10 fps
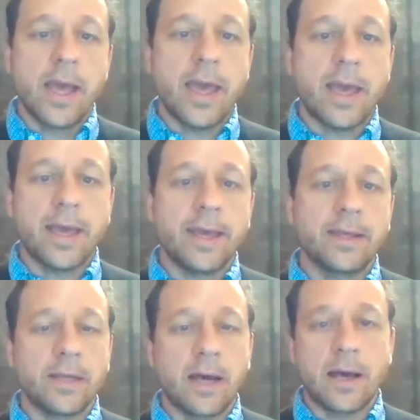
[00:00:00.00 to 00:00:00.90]

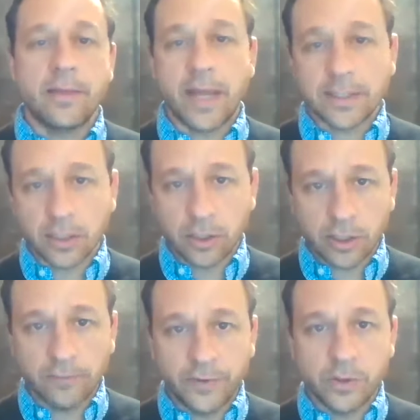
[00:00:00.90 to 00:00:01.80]
And that's a little
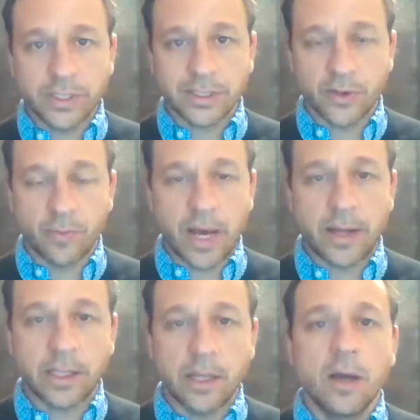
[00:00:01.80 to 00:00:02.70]
confusing to the
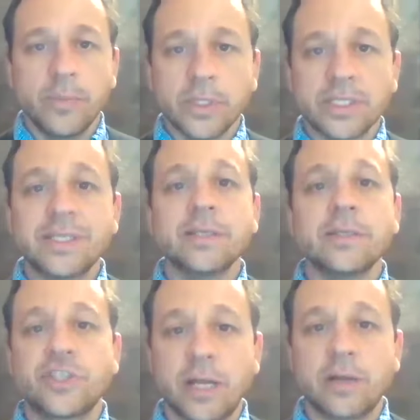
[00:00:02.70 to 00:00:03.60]
body. But still,
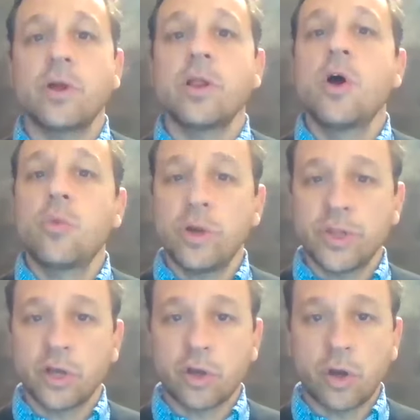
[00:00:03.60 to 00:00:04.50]
general, we're in
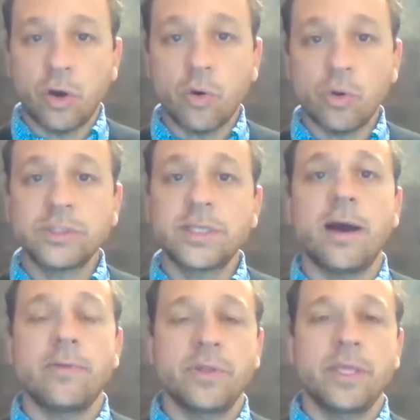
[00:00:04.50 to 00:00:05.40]
the cold
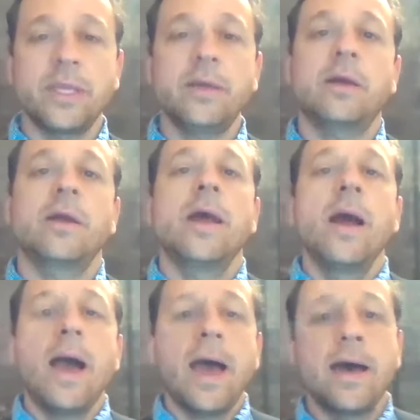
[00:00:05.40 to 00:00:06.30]
time of the year.
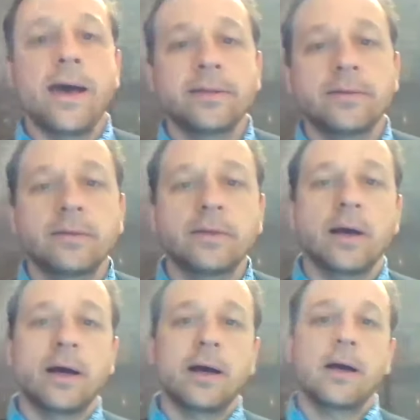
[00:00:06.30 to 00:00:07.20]
And
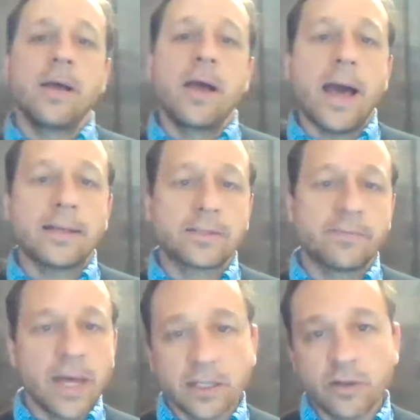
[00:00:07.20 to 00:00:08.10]
as
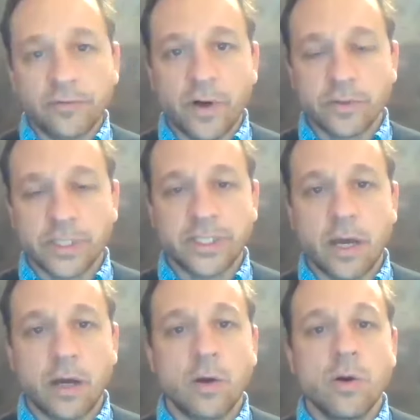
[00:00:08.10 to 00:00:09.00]
medical folks
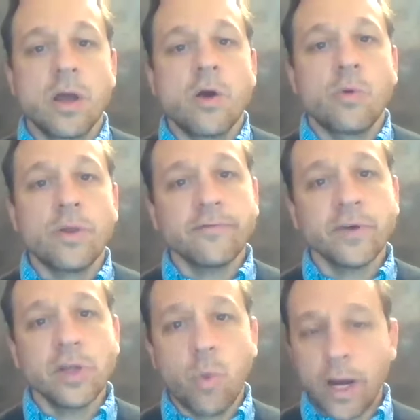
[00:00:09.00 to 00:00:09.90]
know, with
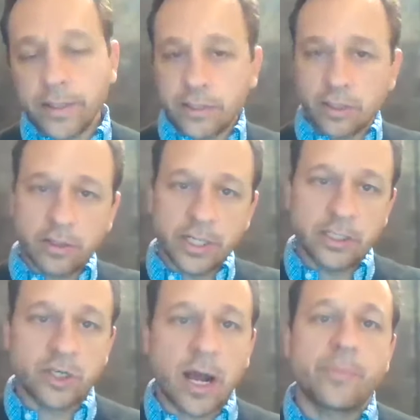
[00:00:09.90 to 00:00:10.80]
every 1 degree
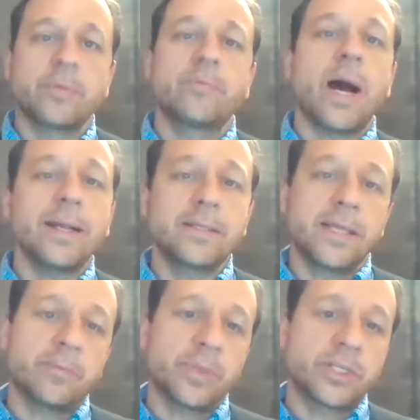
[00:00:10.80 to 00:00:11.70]
drop in body
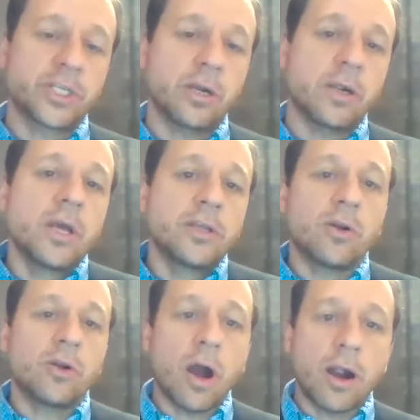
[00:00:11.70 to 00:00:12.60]
temperature,
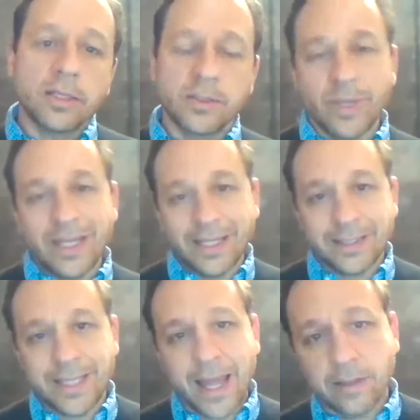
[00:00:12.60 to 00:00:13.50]
your heart is beating
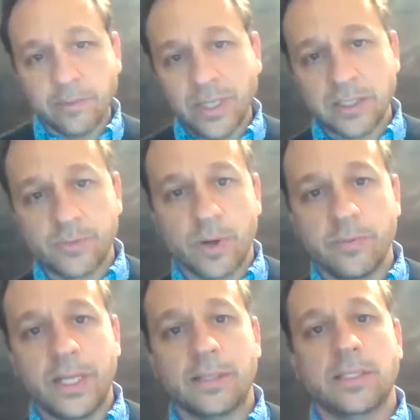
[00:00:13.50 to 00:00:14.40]
10 beats per
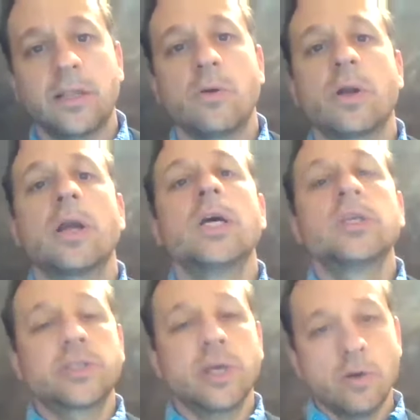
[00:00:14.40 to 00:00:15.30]
minute slower.
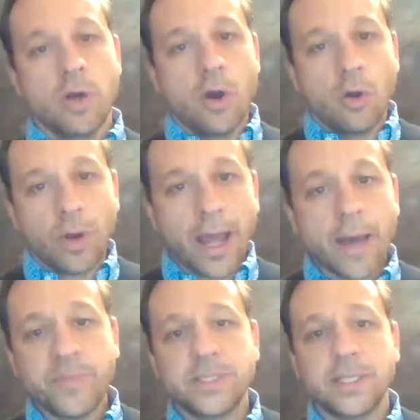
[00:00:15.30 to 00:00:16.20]
So what
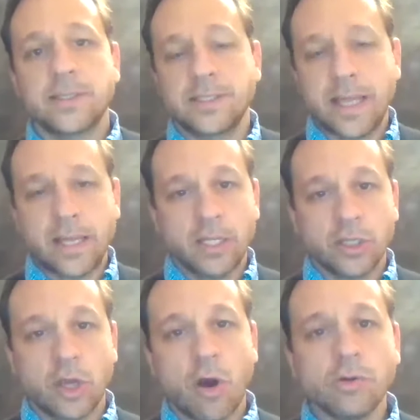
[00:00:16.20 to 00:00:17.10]
happens is that in
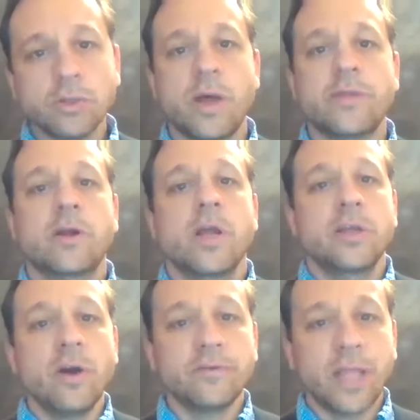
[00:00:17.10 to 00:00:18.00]
cold weather,
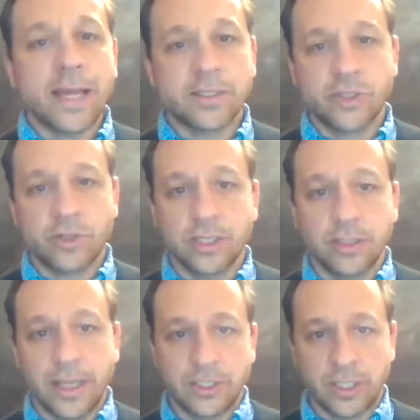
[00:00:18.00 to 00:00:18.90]
you have less
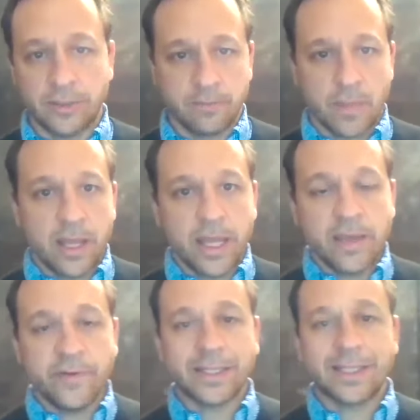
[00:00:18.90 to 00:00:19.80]
circulation,
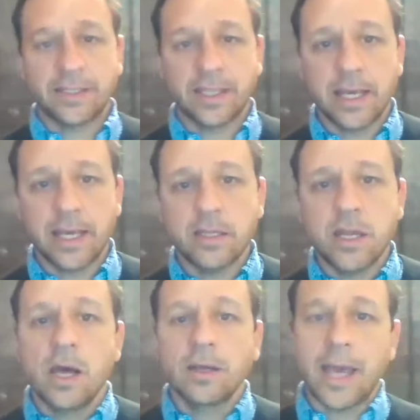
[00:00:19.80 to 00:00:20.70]
even at the skin.
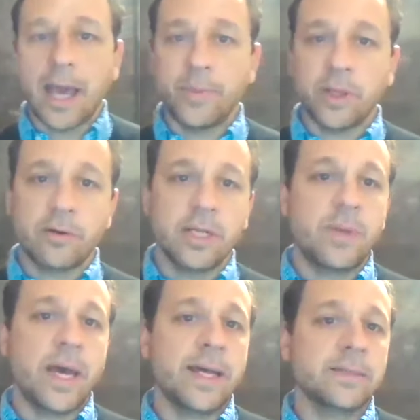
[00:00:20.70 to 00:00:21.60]
Capillary
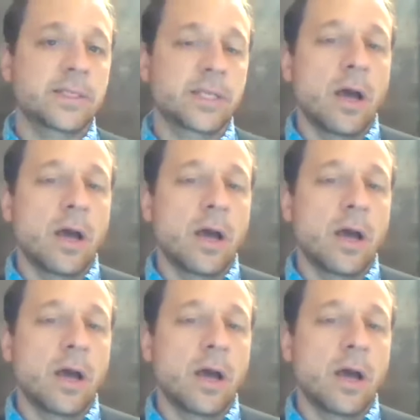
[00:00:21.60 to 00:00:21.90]
beds